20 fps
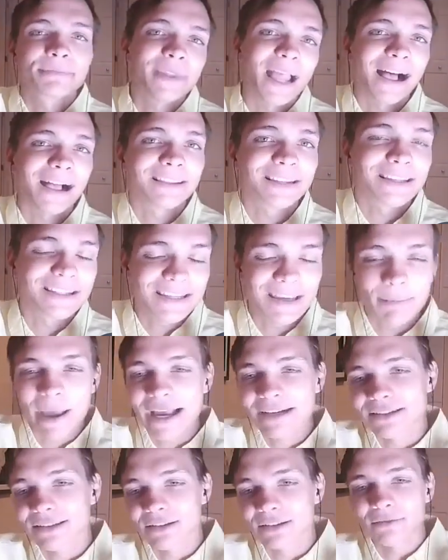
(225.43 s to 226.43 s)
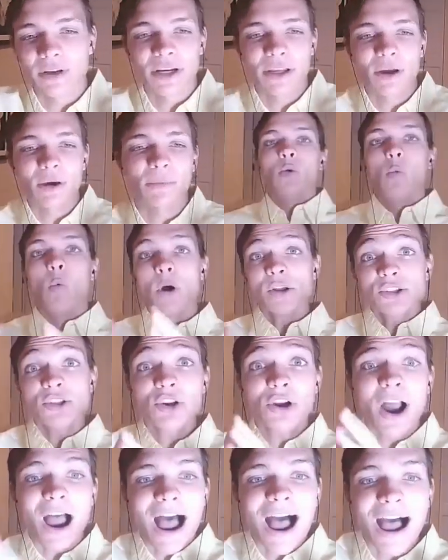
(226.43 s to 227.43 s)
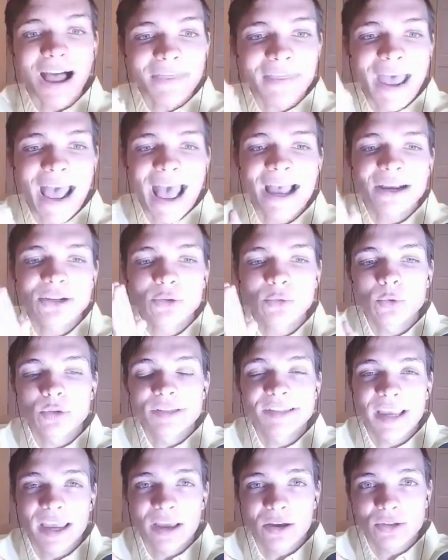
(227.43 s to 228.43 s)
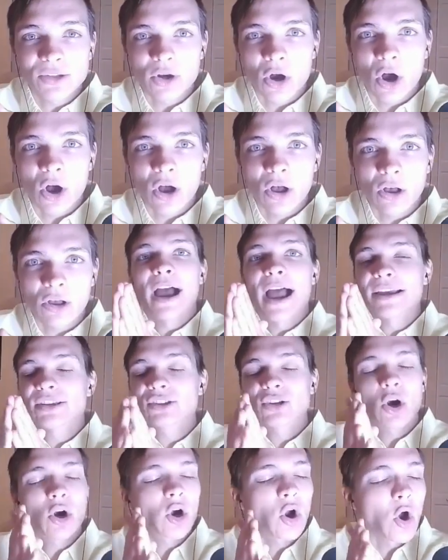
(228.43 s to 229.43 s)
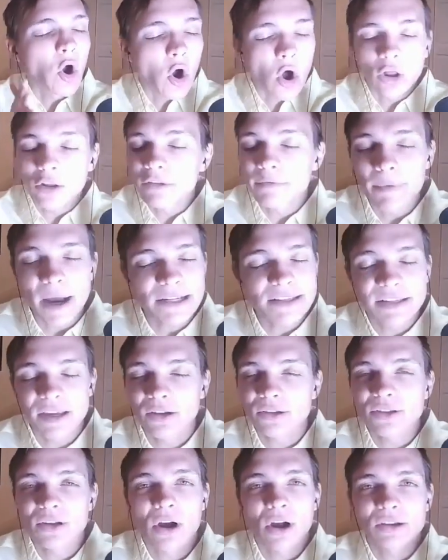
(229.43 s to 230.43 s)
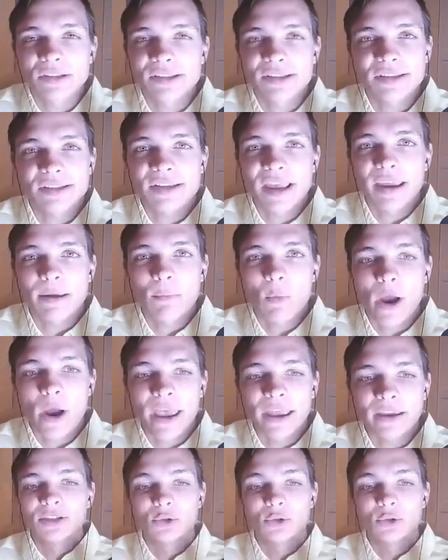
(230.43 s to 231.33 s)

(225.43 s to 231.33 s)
Now let's get back to the video. Once you're on the actual sales call, I start all of my sales calls the same way.